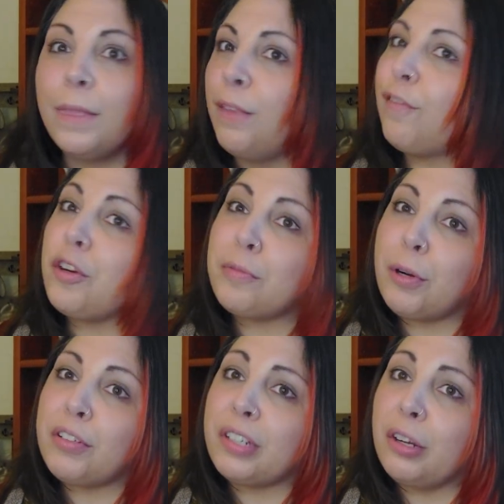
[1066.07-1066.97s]
the first
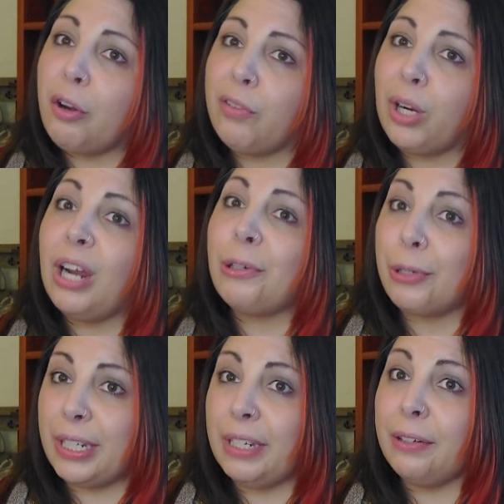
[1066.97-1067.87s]
person in over
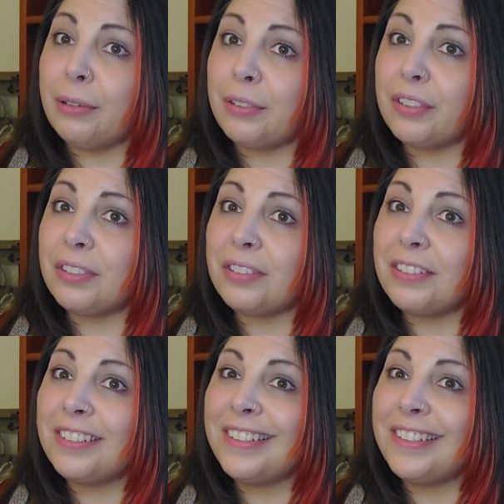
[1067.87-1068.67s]
100 years